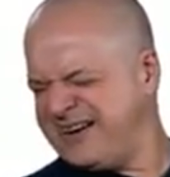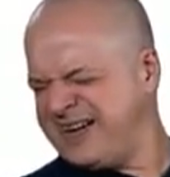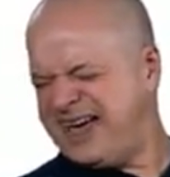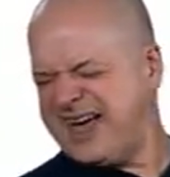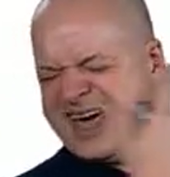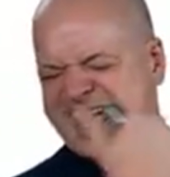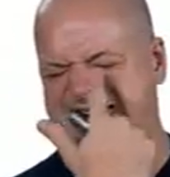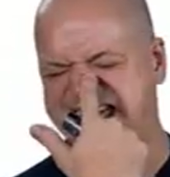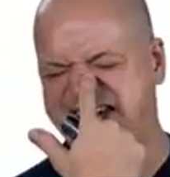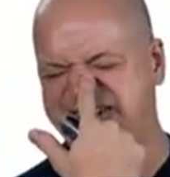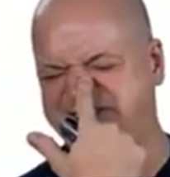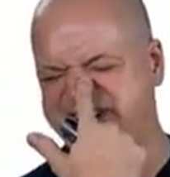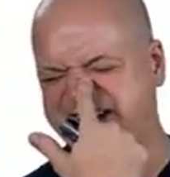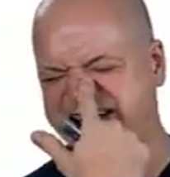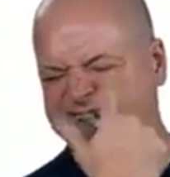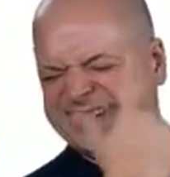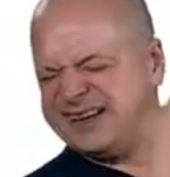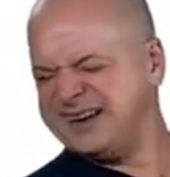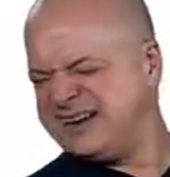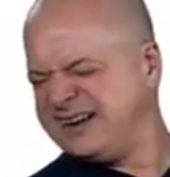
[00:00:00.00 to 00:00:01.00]
Hey, I feel
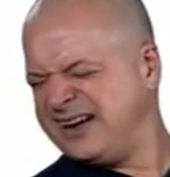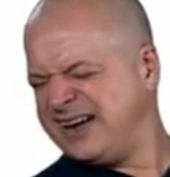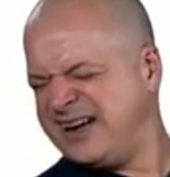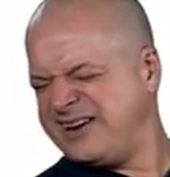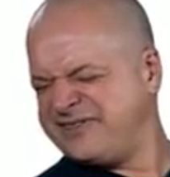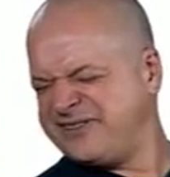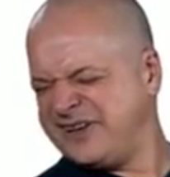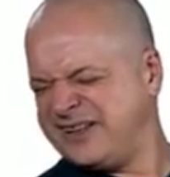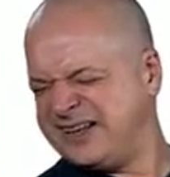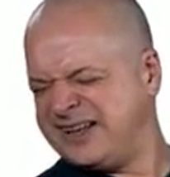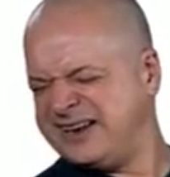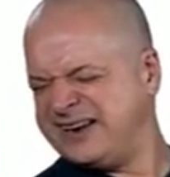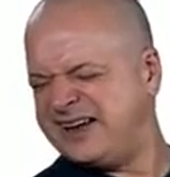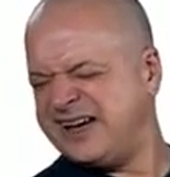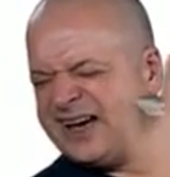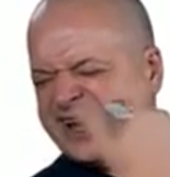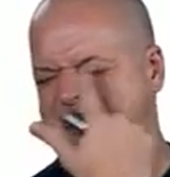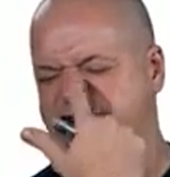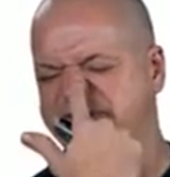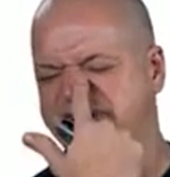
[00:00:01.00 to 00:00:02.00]
it. I feel it.
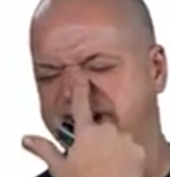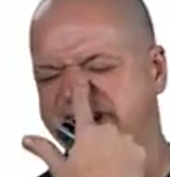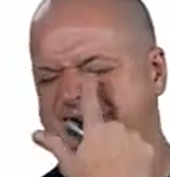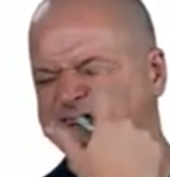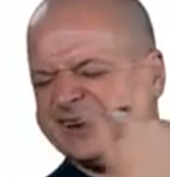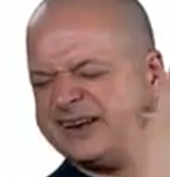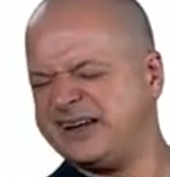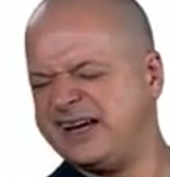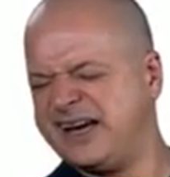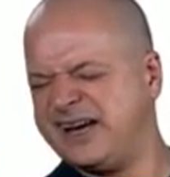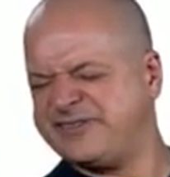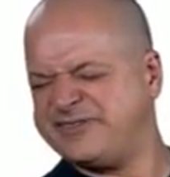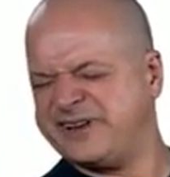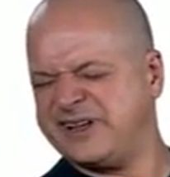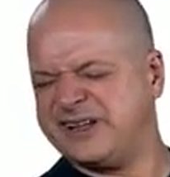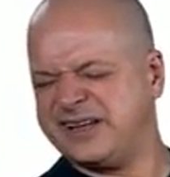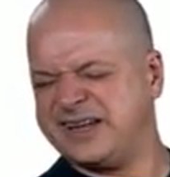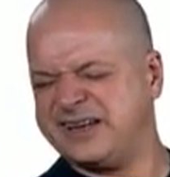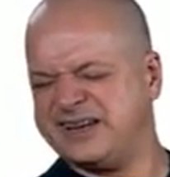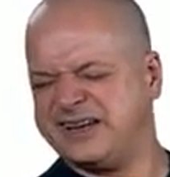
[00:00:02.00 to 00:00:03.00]
I feel it. I feel
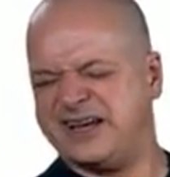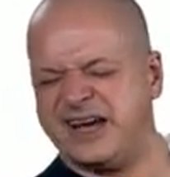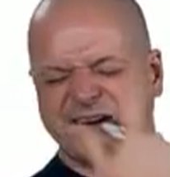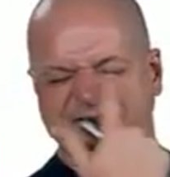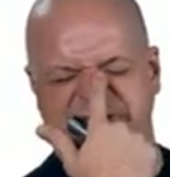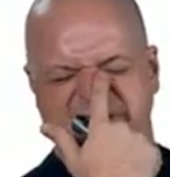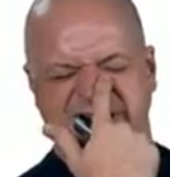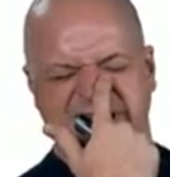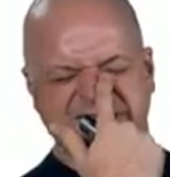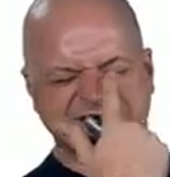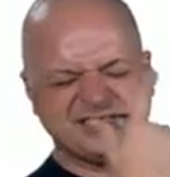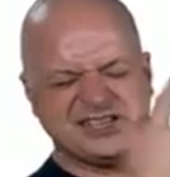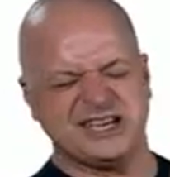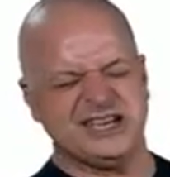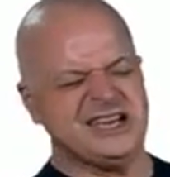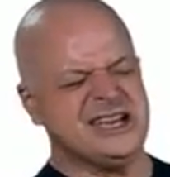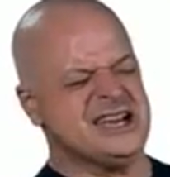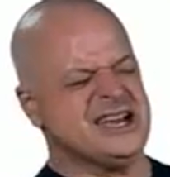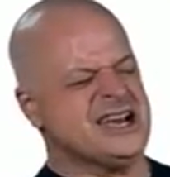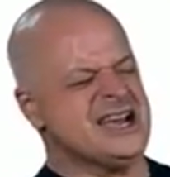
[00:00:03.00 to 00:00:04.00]
it. I feel it.
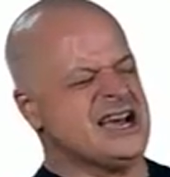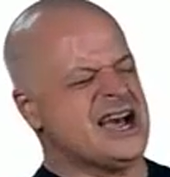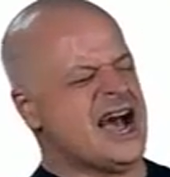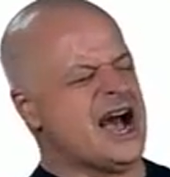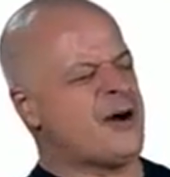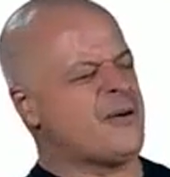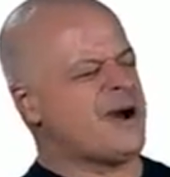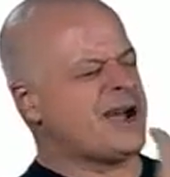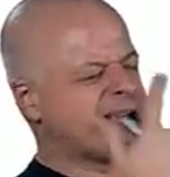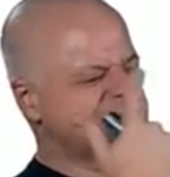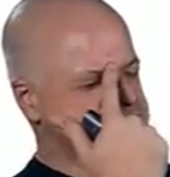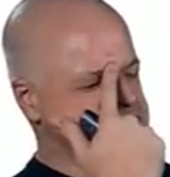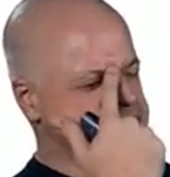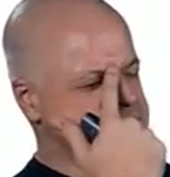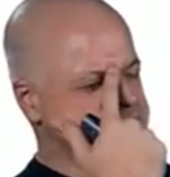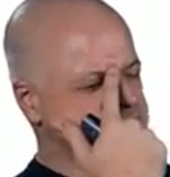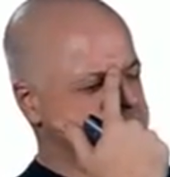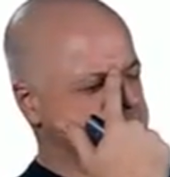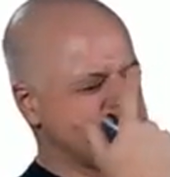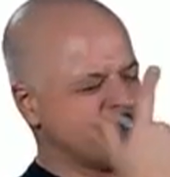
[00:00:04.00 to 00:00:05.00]
See how I can touch
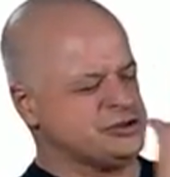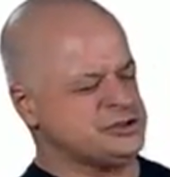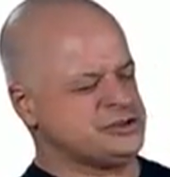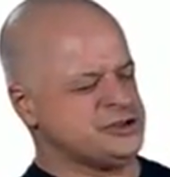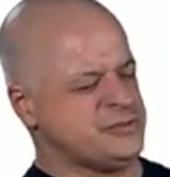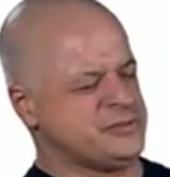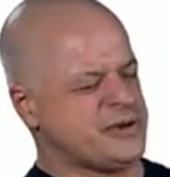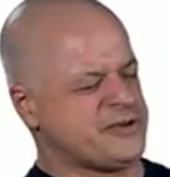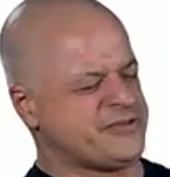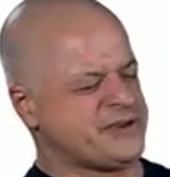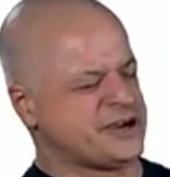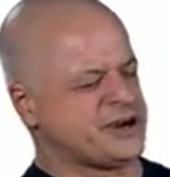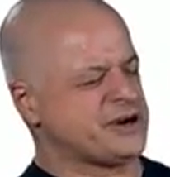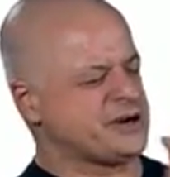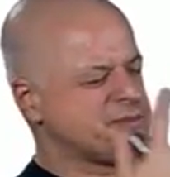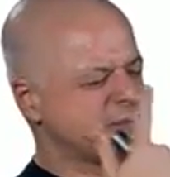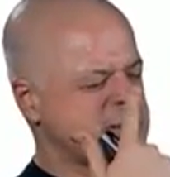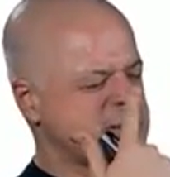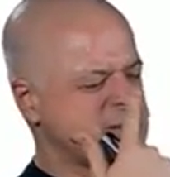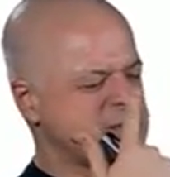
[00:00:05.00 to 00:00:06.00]
my nose, my finger,
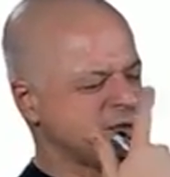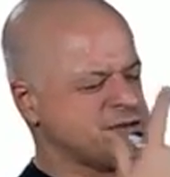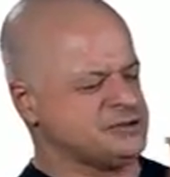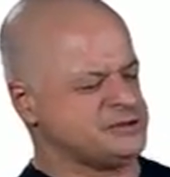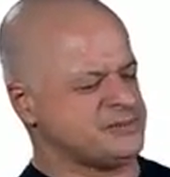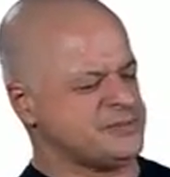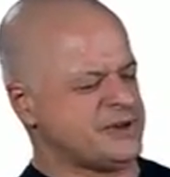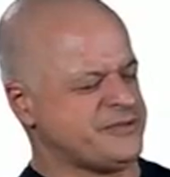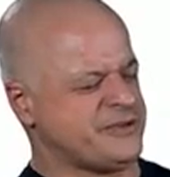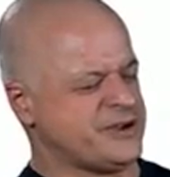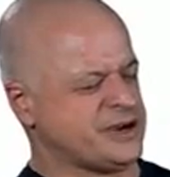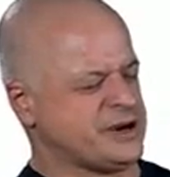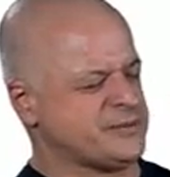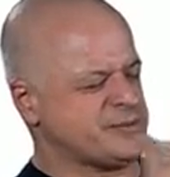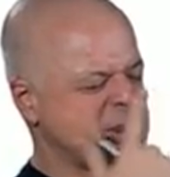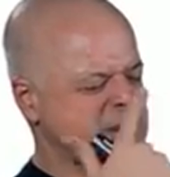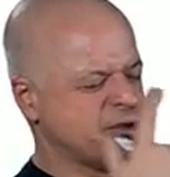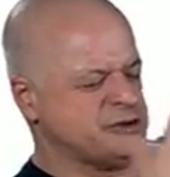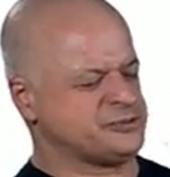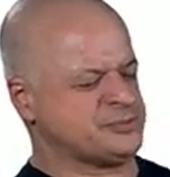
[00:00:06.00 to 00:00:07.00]
my nose, my finger, my
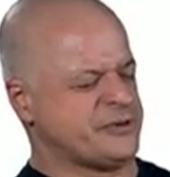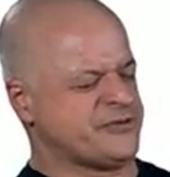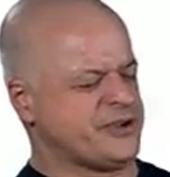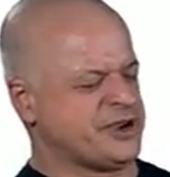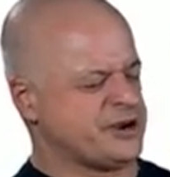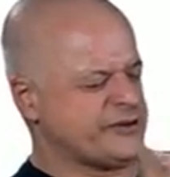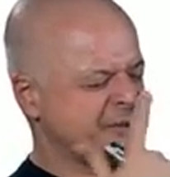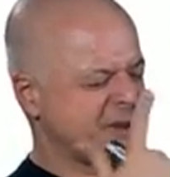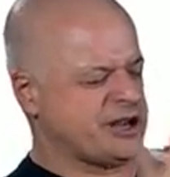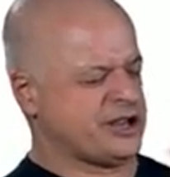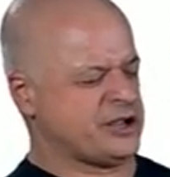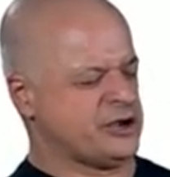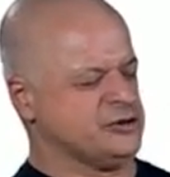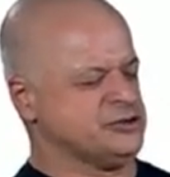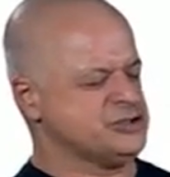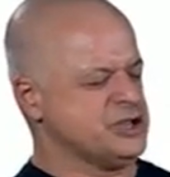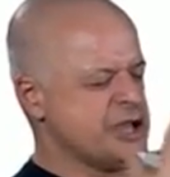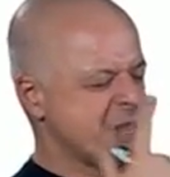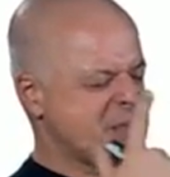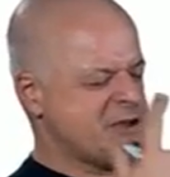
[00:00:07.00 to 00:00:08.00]
nose, my finger, and it goes
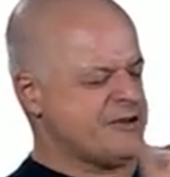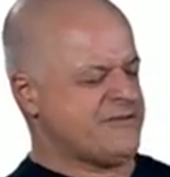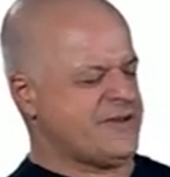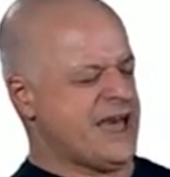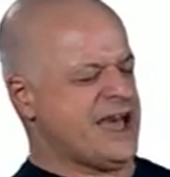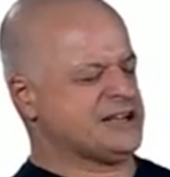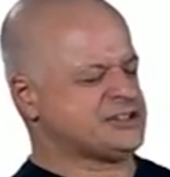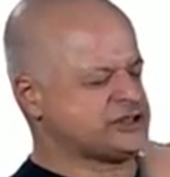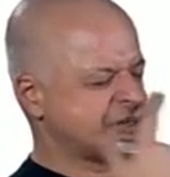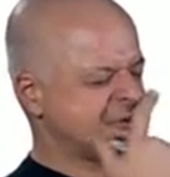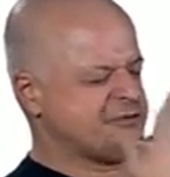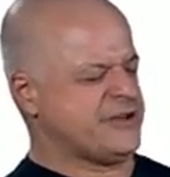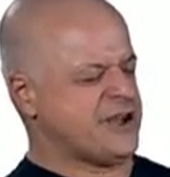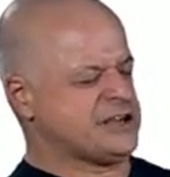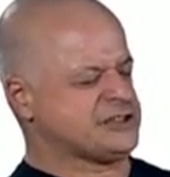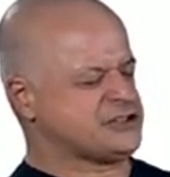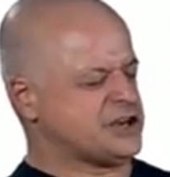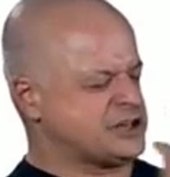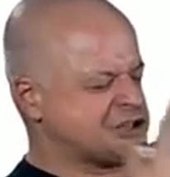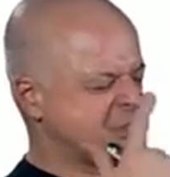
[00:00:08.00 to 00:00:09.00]
faster and
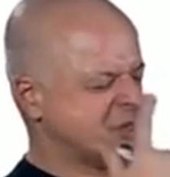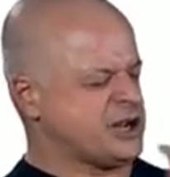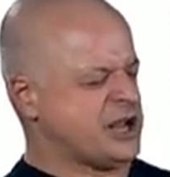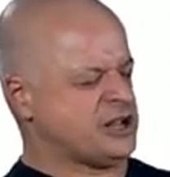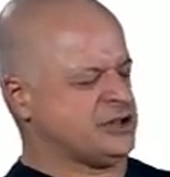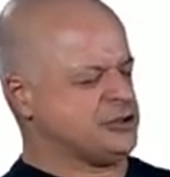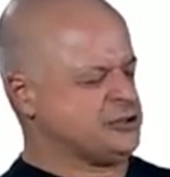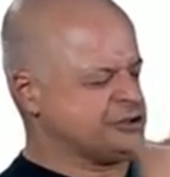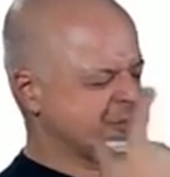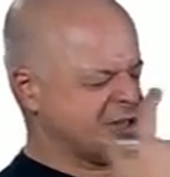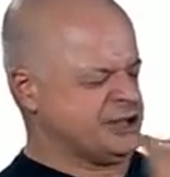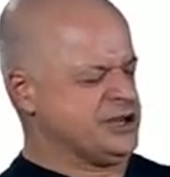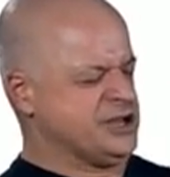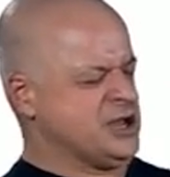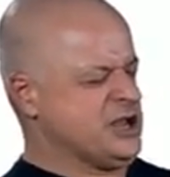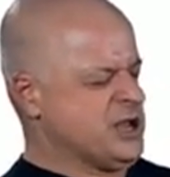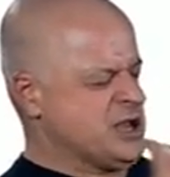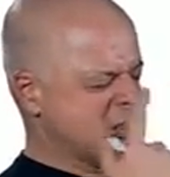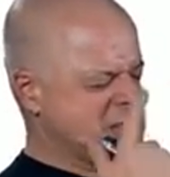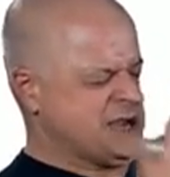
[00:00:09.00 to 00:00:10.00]
faster. I should not lose it.
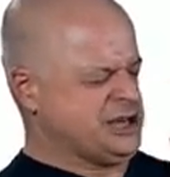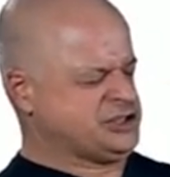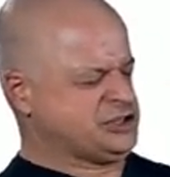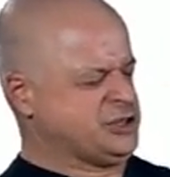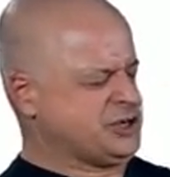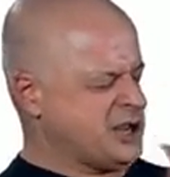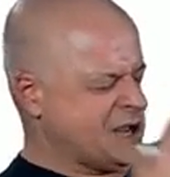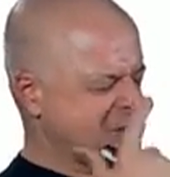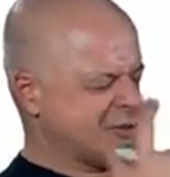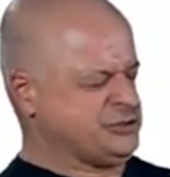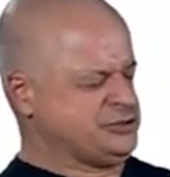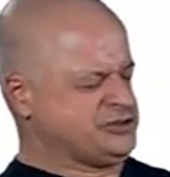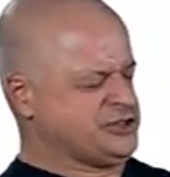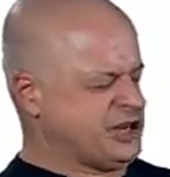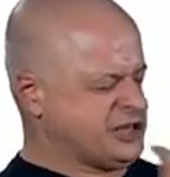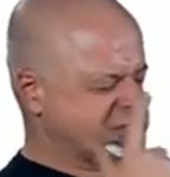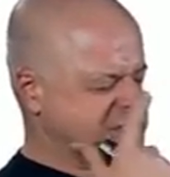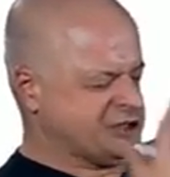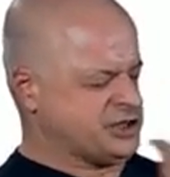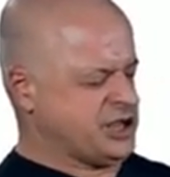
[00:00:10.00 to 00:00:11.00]
I should not lose it. I
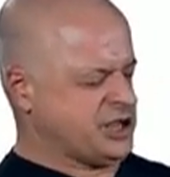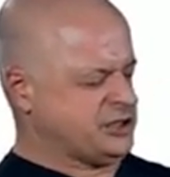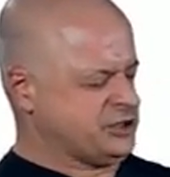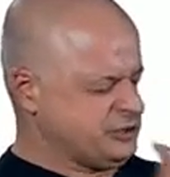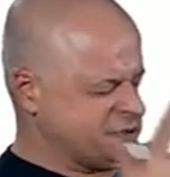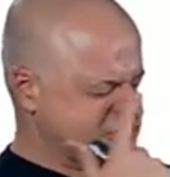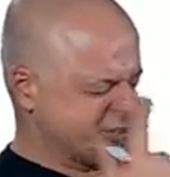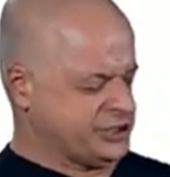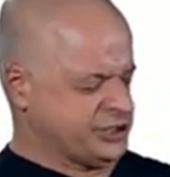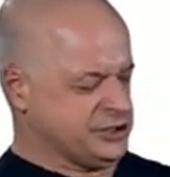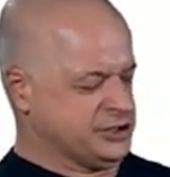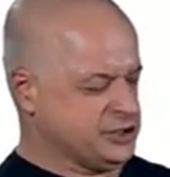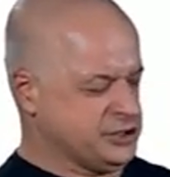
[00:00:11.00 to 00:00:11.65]
should not lose it.